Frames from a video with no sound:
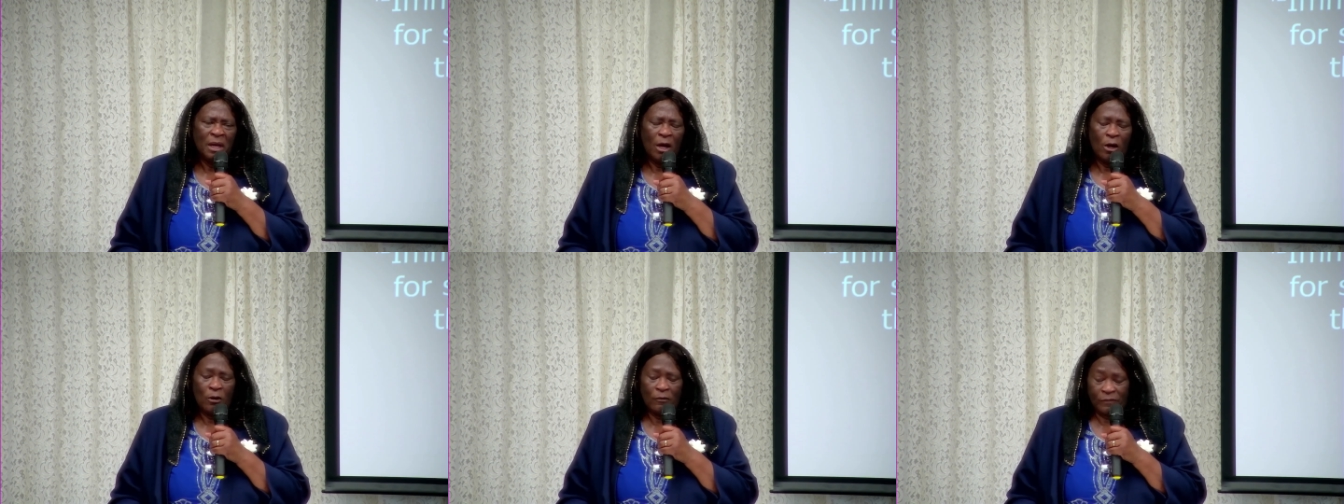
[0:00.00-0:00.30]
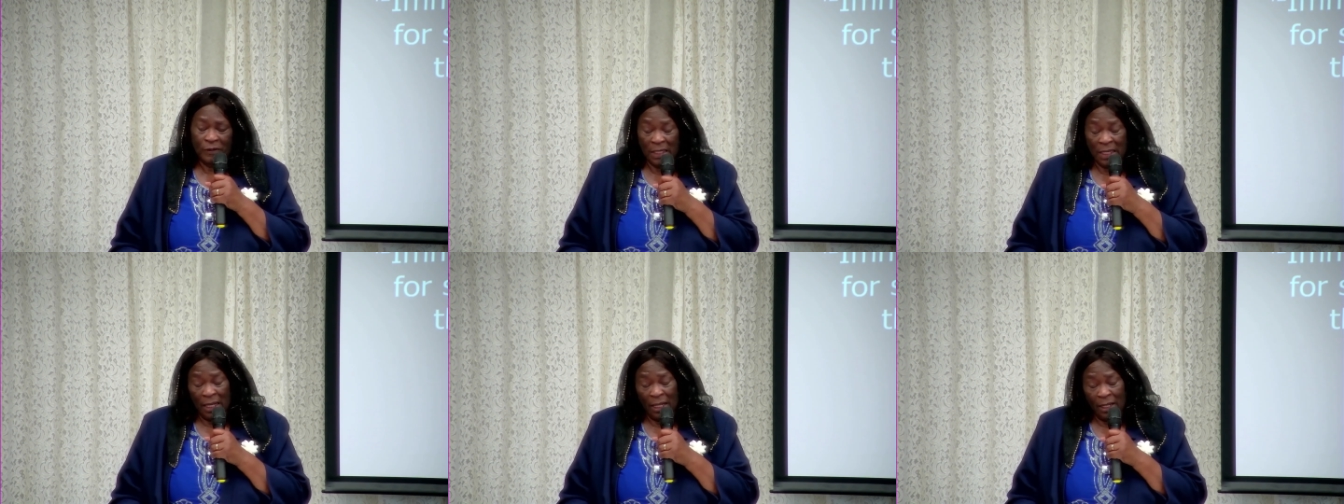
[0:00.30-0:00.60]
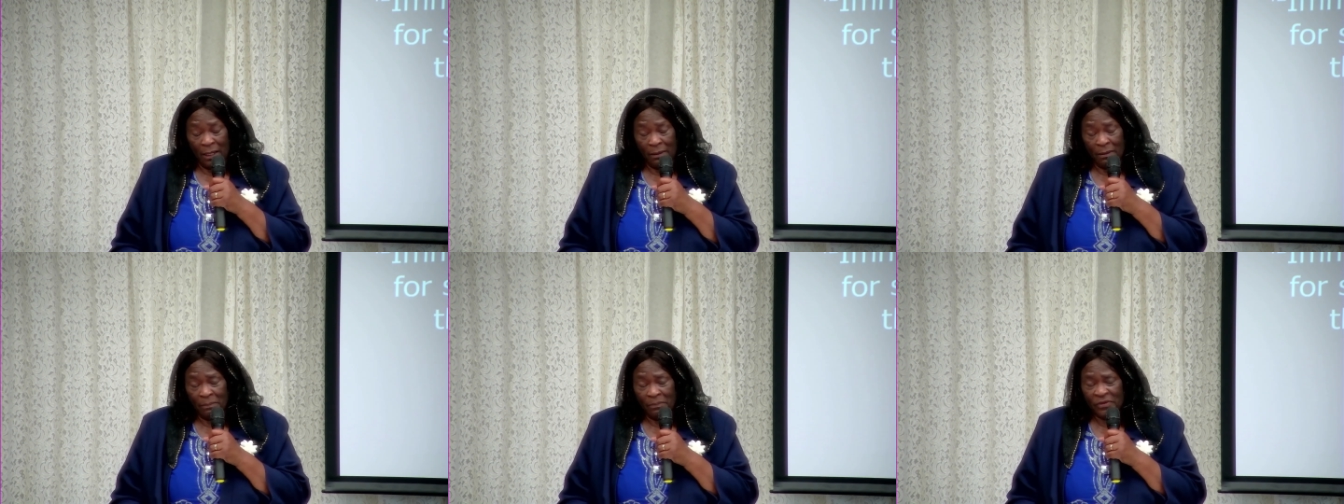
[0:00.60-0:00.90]

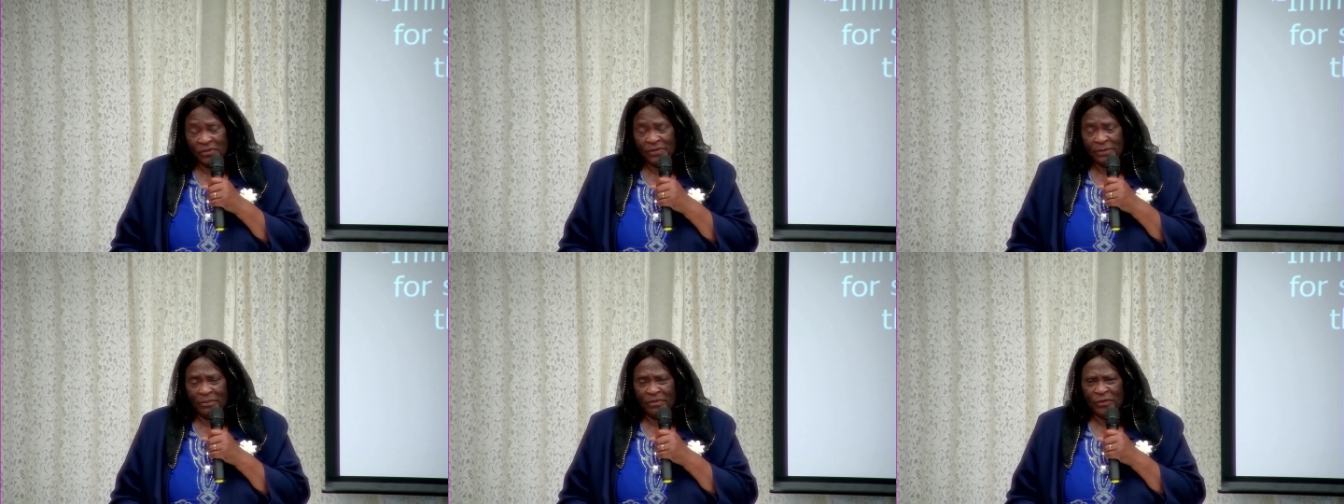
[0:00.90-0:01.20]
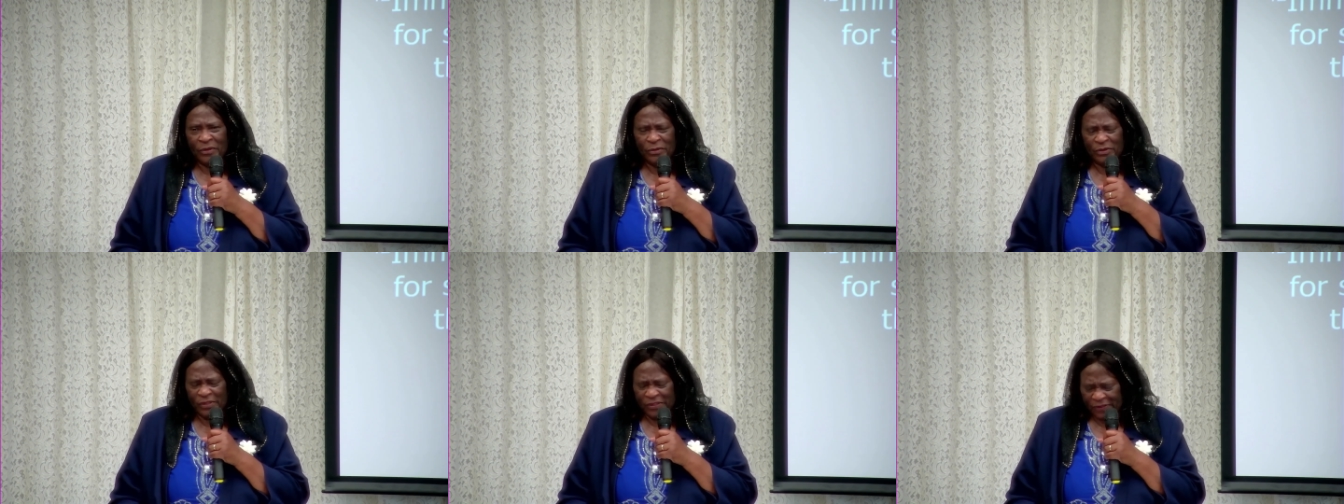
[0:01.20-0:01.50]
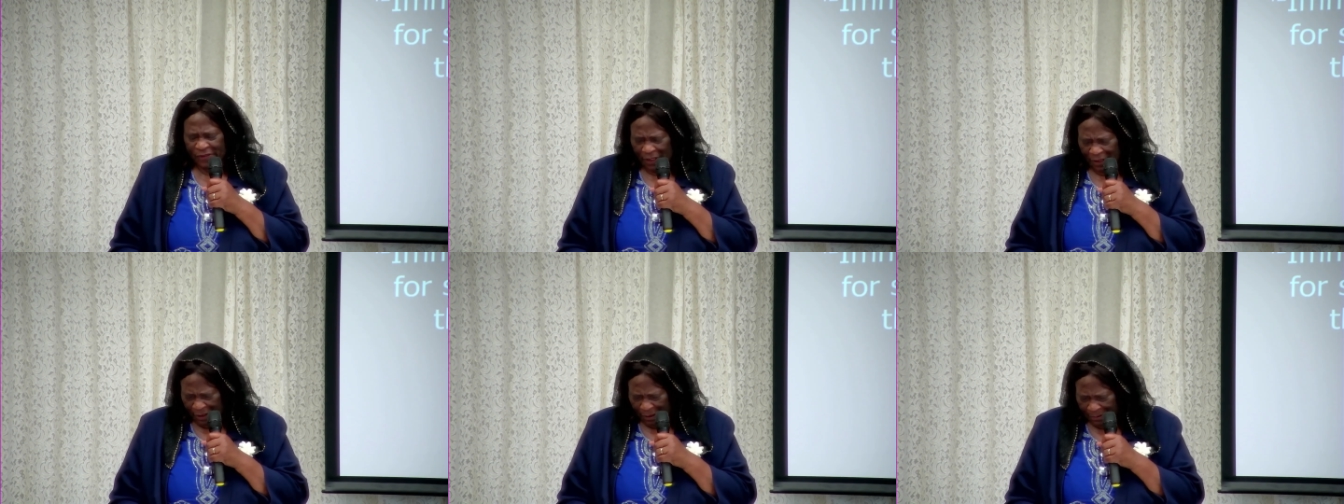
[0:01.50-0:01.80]
overcome some of those
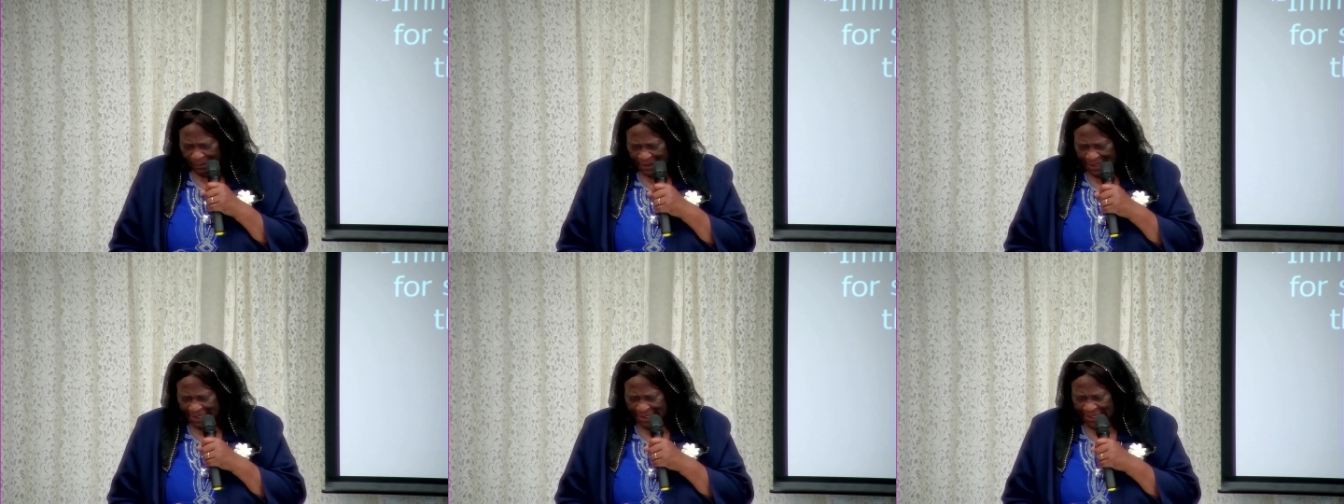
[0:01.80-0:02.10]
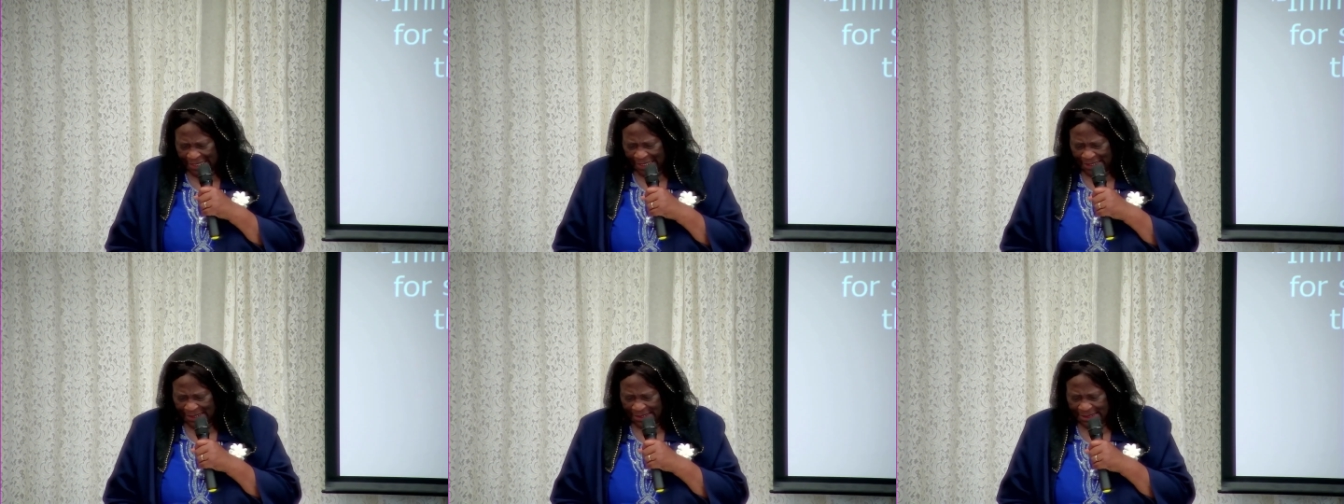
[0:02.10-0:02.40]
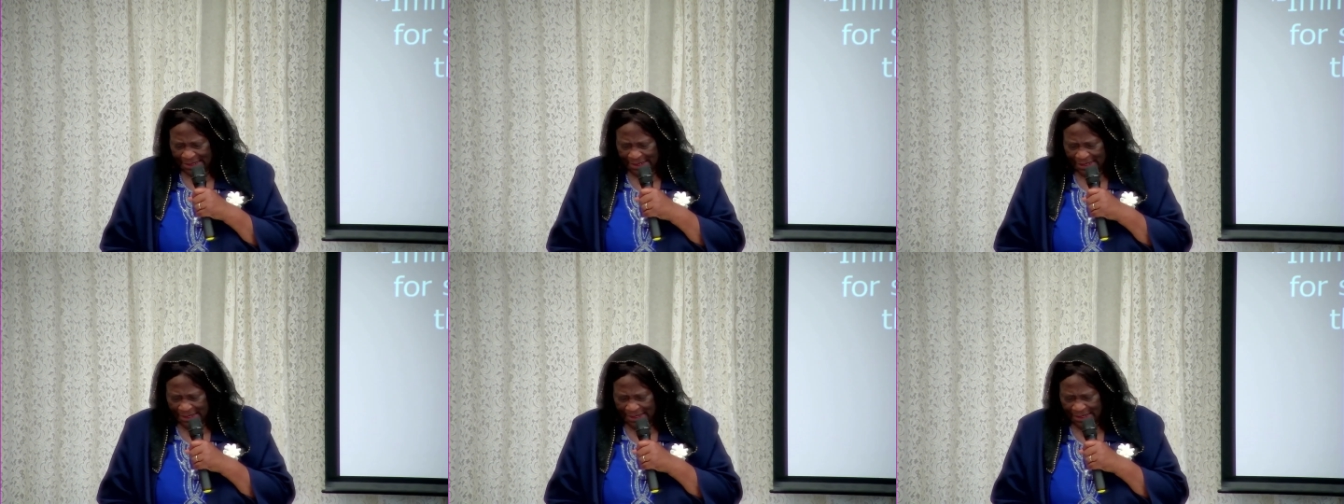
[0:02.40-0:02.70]

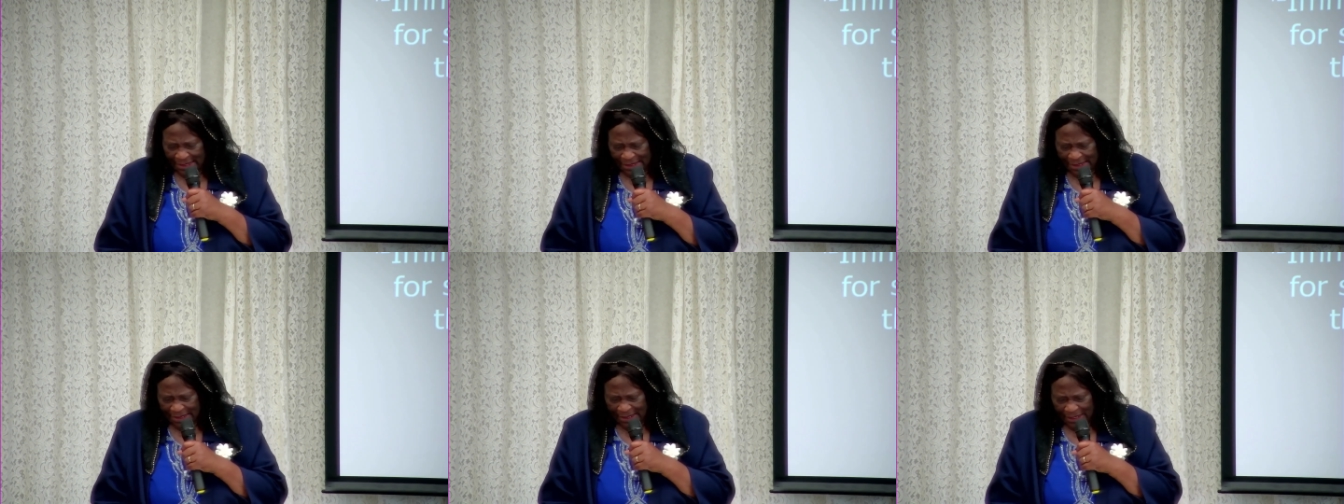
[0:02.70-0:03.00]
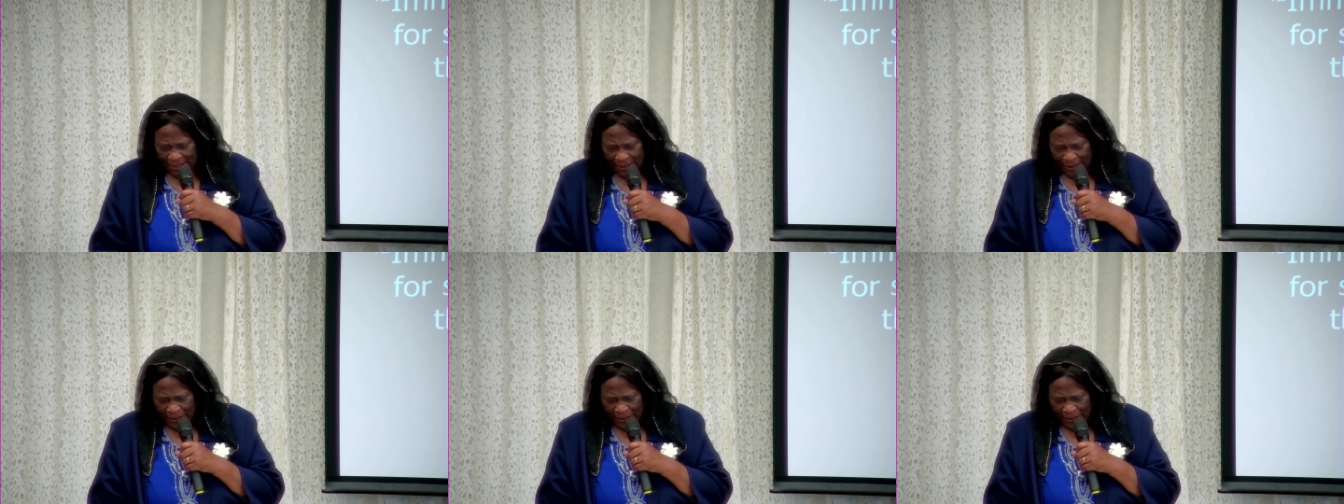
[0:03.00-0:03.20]
circumstances